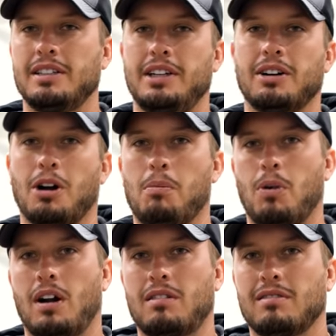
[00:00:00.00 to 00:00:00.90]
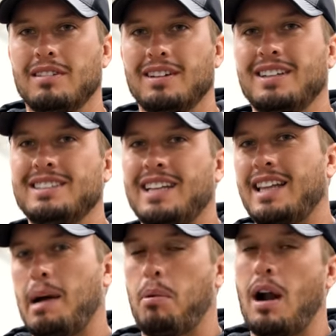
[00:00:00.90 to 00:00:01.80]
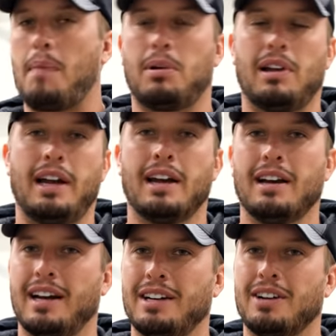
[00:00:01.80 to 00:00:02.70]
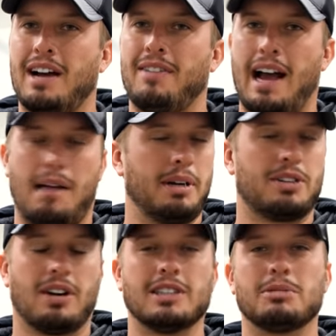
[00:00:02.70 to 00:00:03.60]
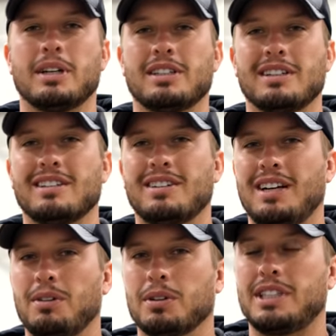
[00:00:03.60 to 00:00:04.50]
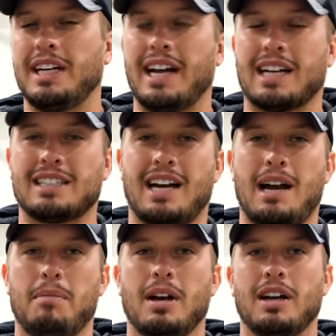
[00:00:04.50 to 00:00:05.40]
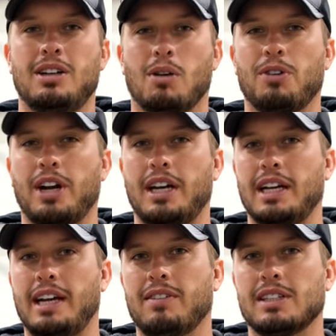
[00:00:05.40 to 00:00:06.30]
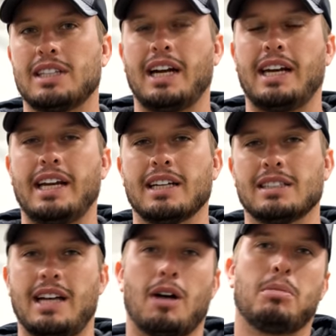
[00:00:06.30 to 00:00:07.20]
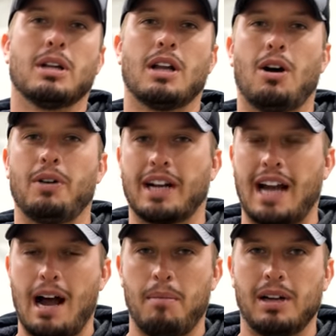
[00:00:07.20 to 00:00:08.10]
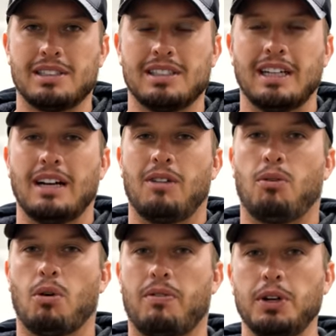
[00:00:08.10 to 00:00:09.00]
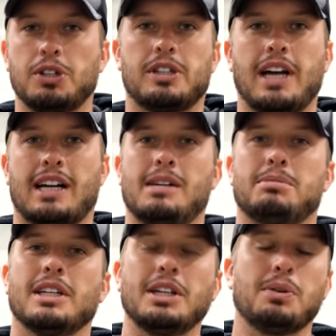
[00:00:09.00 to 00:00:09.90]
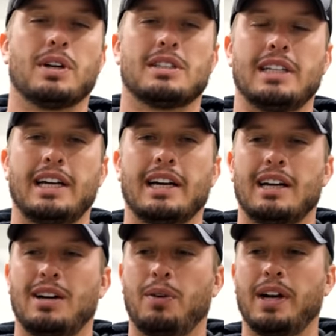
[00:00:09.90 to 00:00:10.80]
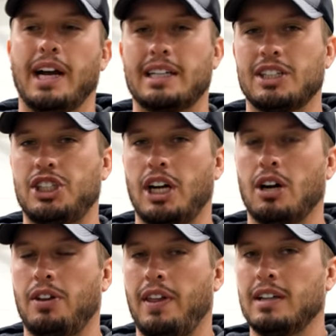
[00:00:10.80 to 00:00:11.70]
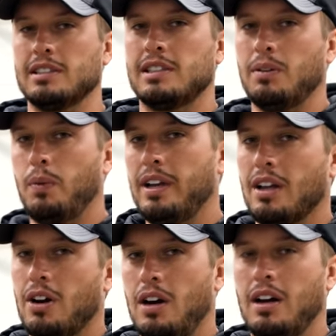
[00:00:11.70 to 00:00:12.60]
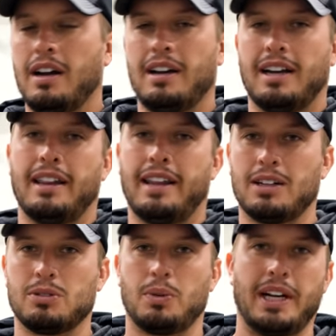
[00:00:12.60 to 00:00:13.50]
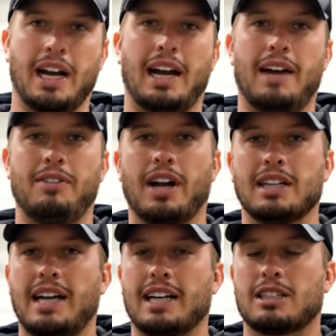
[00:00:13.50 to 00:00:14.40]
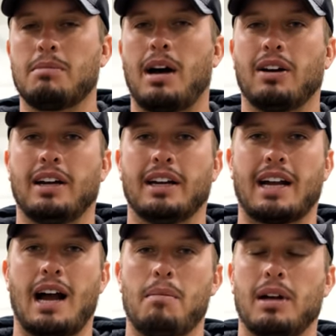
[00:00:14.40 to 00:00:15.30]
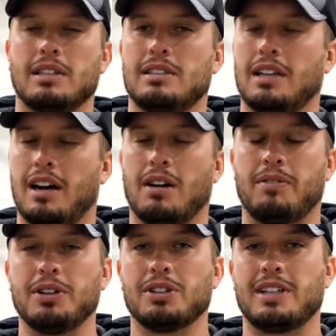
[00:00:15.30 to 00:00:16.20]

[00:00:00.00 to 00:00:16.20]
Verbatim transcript: do your homework, set that properly, and you'll have a happy transmission. We'll see you next time. Don't forget to give us ideas down below in the comments for future tech tips that you wanna see. We like to share things that we learn and things we have you guys ask about in the comments on our future